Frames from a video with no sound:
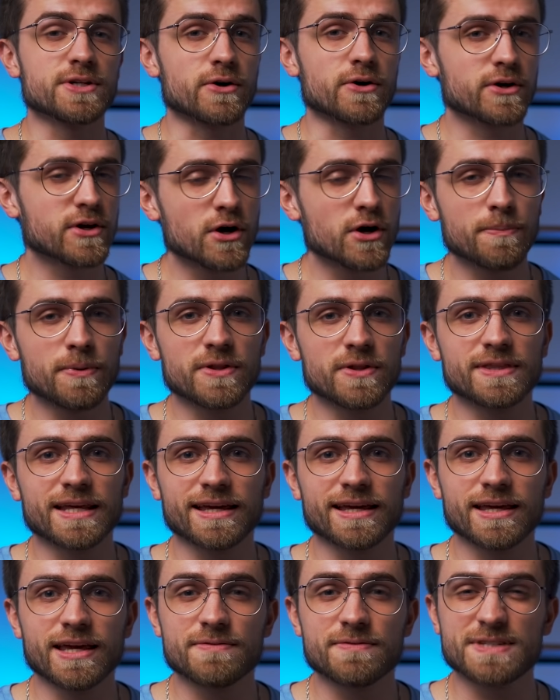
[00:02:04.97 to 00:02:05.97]
our coupon
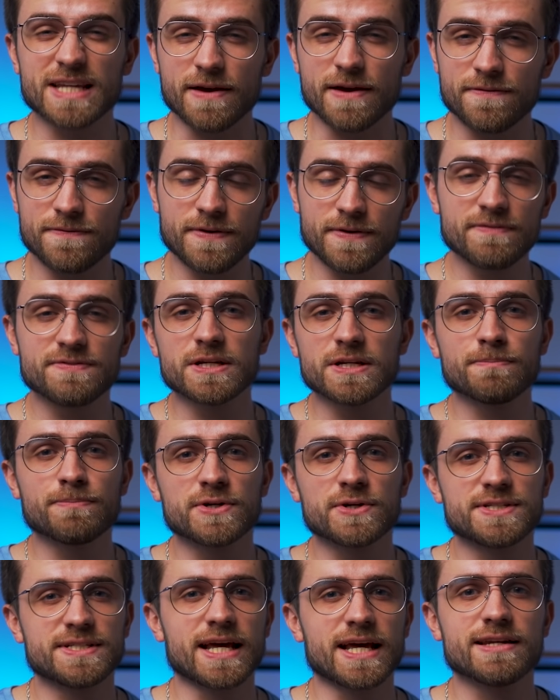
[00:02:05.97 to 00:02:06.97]
that gives a
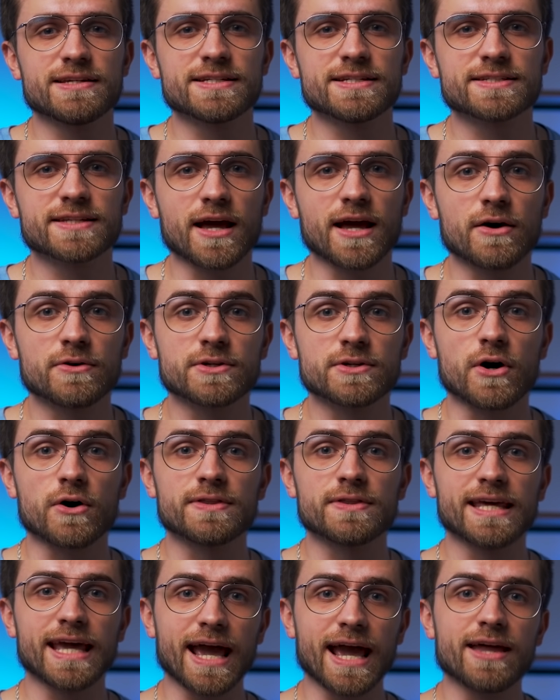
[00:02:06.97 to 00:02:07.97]
15% discount
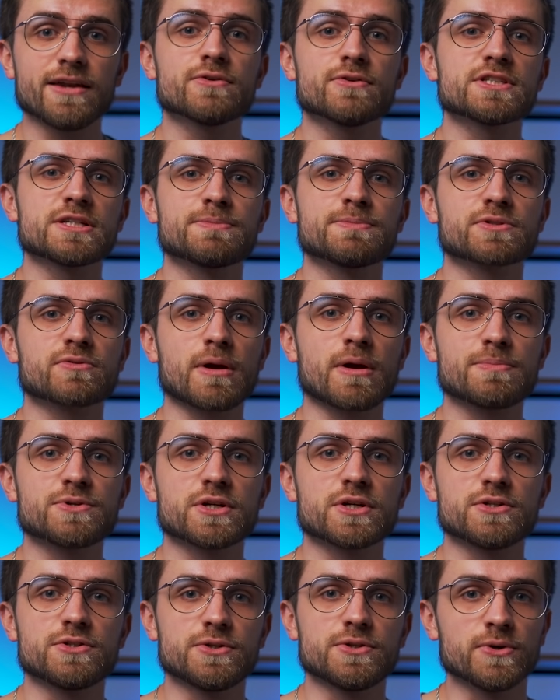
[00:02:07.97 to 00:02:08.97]
on the annual
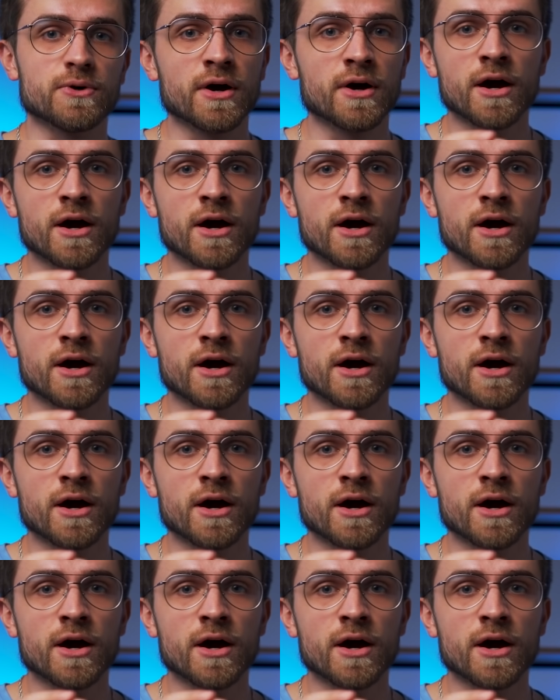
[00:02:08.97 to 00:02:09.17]
subscription to